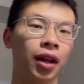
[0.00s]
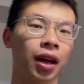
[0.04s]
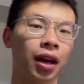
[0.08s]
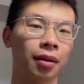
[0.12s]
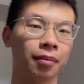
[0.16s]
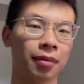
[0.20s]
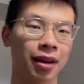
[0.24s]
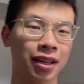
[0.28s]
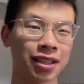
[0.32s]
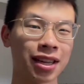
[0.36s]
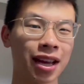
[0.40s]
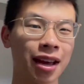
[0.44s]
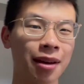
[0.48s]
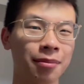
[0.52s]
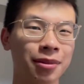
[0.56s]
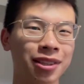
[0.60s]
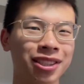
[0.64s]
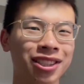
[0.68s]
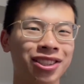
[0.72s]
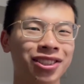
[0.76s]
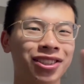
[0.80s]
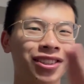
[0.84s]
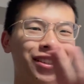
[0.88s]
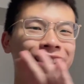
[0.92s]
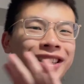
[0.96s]
my
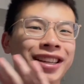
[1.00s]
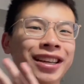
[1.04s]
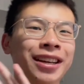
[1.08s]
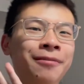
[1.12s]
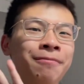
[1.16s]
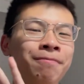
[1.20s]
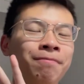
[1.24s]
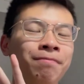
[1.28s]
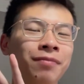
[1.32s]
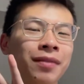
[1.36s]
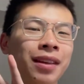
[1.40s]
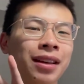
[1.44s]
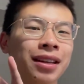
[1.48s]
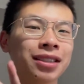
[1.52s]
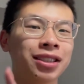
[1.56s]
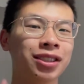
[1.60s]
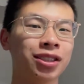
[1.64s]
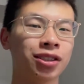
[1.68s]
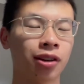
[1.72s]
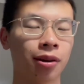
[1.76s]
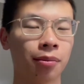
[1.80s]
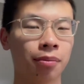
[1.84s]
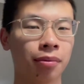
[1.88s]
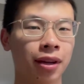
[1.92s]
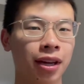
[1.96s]
tapestry,
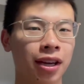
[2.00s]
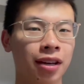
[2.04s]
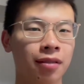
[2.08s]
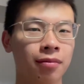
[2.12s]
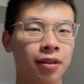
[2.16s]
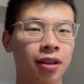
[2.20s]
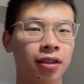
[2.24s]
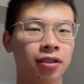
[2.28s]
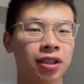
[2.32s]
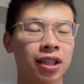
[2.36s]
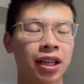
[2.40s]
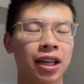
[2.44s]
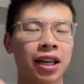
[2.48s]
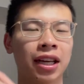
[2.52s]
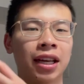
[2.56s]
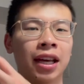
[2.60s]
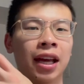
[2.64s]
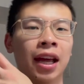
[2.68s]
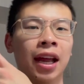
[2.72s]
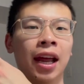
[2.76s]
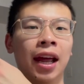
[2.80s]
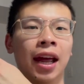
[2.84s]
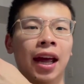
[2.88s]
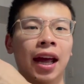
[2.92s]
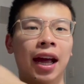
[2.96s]
start playing music,
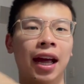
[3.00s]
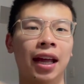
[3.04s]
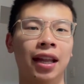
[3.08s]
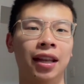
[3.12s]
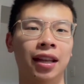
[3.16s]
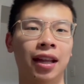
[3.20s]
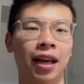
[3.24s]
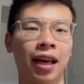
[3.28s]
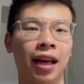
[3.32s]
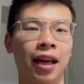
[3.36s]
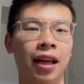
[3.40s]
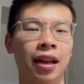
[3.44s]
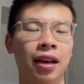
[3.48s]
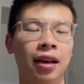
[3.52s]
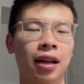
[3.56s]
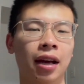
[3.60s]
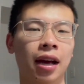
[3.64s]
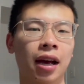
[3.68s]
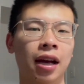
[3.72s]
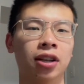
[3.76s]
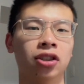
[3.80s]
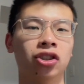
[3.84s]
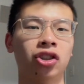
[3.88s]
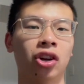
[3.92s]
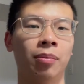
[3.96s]
and then
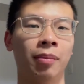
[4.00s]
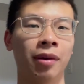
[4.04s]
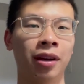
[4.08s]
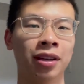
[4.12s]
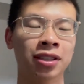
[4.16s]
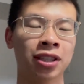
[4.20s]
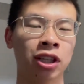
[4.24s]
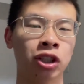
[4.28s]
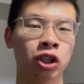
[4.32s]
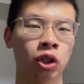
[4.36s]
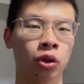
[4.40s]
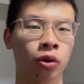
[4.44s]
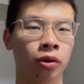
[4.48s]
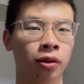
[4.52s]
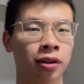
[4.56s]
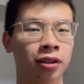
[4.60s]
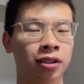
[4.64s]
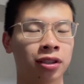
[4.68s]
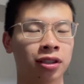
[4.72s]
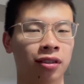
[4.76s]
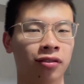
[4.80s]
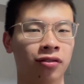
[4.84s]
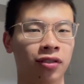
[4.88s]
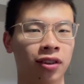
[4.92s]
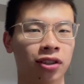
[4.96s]
start my essential oils
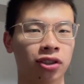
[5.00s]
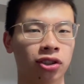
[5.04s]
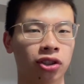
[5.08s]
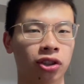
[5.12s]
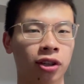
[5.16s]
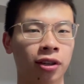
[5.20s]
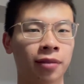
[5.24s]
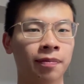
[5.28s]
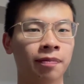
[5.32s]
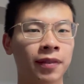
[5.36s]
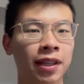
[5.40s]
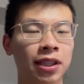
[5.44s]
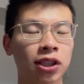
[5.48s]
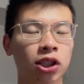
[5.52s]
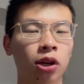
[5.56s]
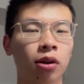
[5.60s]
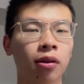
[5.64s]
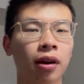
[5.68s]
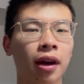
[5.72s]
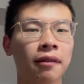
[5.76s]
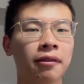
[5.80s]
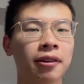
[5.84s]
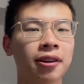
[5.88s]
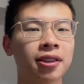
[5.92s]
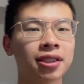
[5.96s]
diffuser. So
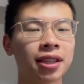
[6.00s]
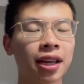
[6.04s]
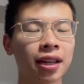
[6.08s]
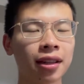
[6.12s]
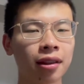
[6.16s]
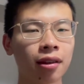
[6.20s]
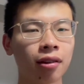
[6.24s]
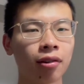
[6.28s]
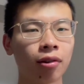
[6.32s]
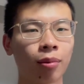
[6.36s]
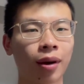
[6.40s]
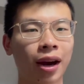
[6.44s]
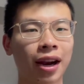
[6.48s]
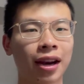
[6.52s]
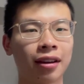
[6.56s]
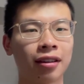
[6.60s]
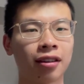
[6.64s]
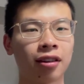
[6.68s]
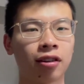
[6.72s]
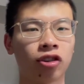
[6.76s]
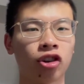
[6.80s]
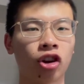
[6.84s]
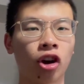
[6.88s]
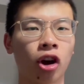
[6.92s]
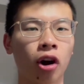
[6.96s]
if you set the right
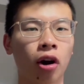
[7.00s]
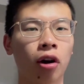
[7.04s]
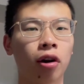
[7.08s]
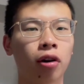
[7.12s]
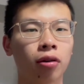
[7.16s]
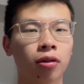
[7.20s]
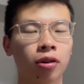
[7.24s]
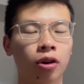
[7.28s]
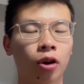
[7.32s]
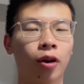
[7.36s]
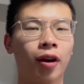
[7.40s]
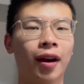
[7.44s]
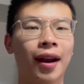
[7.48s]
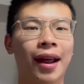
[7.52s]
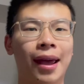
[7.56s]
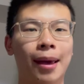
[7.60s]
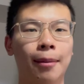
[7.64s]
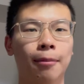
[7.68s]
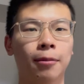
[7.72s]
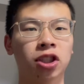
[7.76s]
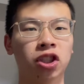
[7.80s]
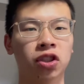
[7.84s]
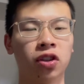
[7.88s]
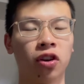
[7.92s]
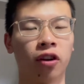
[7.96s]
tone or
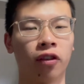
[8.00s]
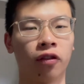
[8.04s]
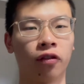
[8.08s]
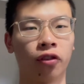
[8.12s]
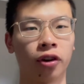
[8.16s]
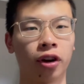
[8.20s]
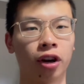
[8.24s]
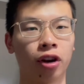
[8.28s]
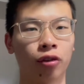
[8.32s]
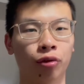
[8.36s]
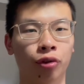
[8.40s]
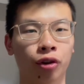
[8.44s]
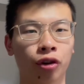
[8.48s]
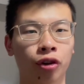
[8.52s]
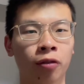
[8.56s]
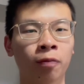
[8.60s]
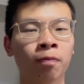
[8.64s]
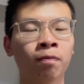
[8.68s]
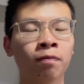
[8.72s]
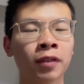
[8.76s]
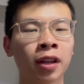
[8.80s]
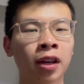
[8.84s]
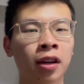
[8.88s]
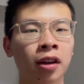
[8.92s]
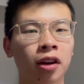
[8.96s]
atmosphere for your room,
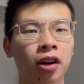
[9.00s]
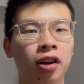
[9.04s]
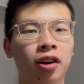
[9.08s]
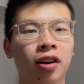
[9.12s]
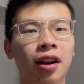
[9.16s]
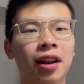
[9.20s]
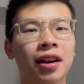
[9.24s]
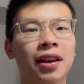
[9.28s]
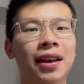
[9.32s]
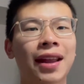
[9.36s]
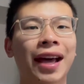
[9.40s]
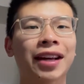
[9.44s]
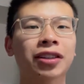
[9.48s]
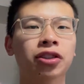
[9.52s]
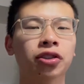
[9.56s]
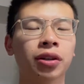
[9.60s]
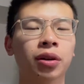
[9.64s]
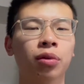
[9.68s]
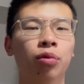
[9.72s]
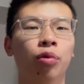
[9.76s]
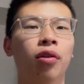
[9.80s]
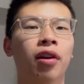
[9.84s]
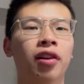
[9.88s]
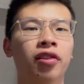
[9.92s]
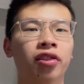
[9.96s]
you're gonna naturally
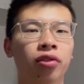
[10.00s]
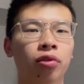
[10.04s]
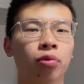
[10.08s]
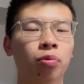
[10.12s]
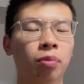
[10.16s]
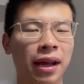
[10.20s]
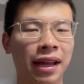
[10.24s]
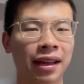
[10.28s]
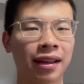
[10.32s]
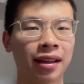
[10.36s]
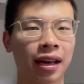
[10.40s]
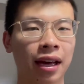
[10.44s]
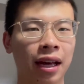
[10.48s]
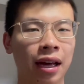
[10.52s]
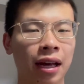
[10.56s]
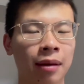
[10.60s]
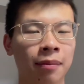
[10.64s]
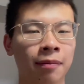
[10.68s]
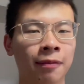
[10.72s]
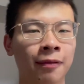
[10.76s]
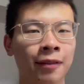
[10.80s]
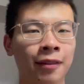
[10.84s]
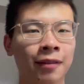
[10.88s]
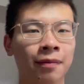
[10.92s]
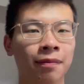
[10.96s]
want to wake up
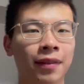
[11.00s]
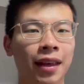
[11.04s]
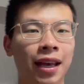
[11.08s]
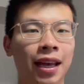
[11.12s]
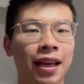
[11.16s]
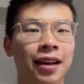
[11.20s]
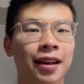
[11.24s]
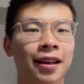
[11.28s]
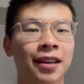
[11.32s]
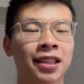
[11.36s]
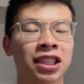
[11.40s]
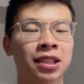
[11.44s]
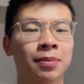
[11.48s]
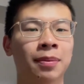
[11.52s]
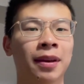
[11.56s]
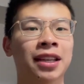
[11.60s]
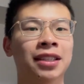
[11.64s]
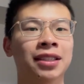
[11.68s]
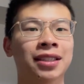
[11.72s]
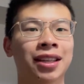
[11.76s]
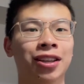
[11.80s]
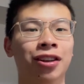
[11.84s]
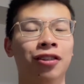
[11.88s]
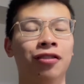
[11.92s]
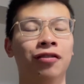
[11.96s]
in a space
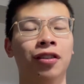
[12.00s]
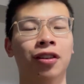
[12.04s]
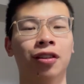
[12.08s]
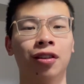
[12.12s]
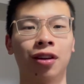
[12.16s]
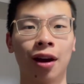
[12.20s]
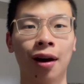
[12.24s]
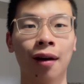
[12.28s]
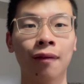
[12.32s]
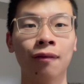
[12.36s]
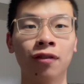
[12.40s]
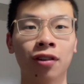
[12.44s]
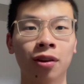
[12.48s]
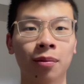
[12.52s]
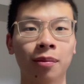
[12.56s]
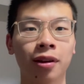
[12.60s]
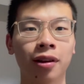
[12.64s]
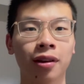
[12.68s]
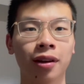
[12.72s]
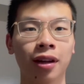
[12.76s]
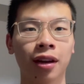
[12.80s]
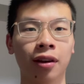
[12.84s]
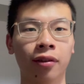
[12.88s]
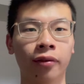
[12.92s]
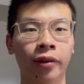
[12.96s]
that you feel comfortable
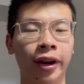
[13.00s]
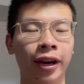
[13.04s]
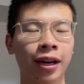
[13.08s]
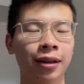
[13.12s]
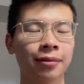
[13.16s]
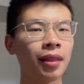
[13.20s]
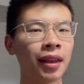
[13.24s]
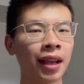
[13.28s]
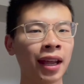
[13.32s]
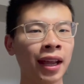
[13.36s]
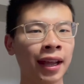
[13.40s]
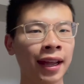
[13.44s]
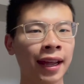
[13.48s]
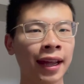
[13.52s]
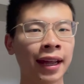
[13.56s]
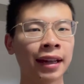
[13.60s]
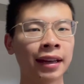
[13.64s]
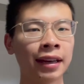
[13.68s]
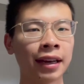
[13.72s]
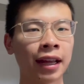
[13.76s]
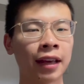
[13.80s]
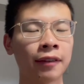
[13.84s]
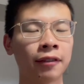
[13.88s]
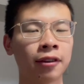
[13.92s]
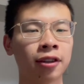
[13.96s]
in, right? And
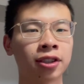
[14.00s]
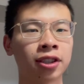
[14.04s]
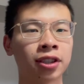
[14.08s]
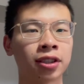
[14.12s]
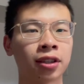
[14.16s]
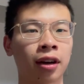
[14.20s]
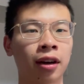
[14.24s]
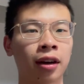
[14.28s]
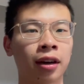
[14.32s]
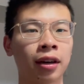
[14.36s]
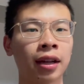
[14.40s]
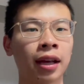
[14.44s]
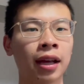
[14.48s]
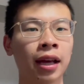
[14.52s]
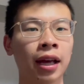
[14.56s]
if you start